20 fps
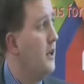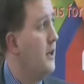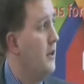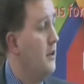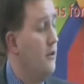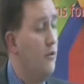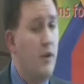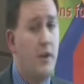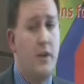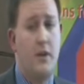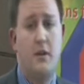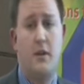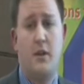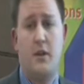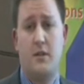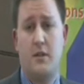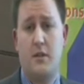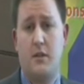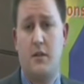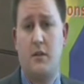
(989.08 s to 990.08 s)
in
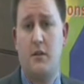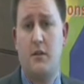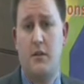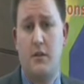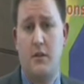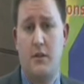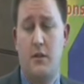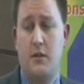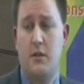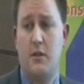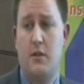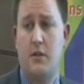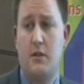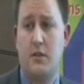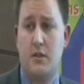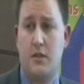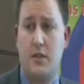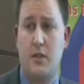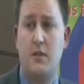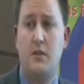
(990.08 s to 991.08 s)
recognising the
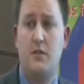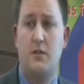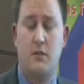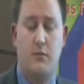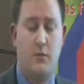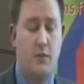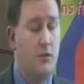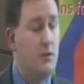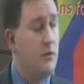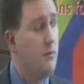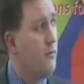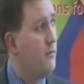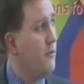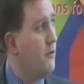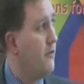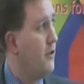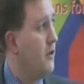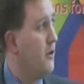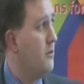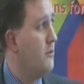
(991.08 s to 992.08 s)
signs and be able to
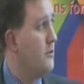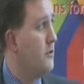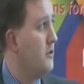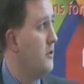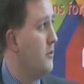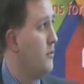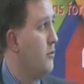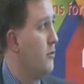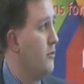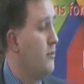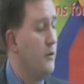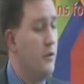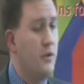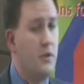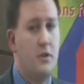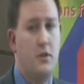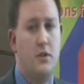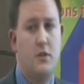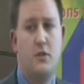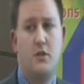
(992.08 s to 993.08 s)
refer them to the appropriate
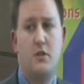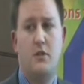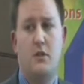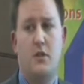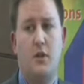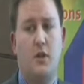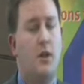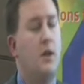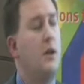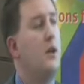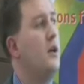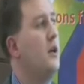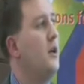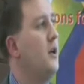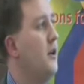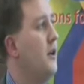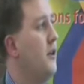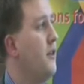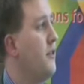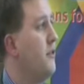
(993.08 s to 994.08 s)
clinician
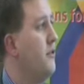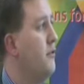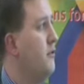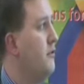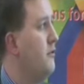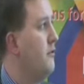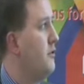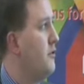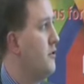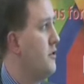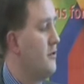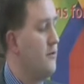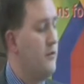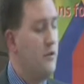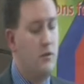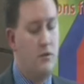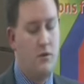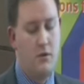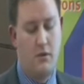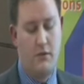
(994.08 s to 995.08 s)
through use of
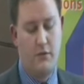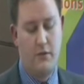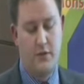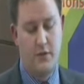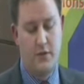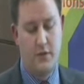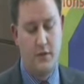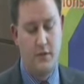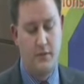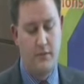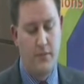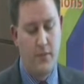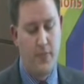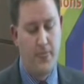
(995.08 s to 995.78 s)
video conferencing.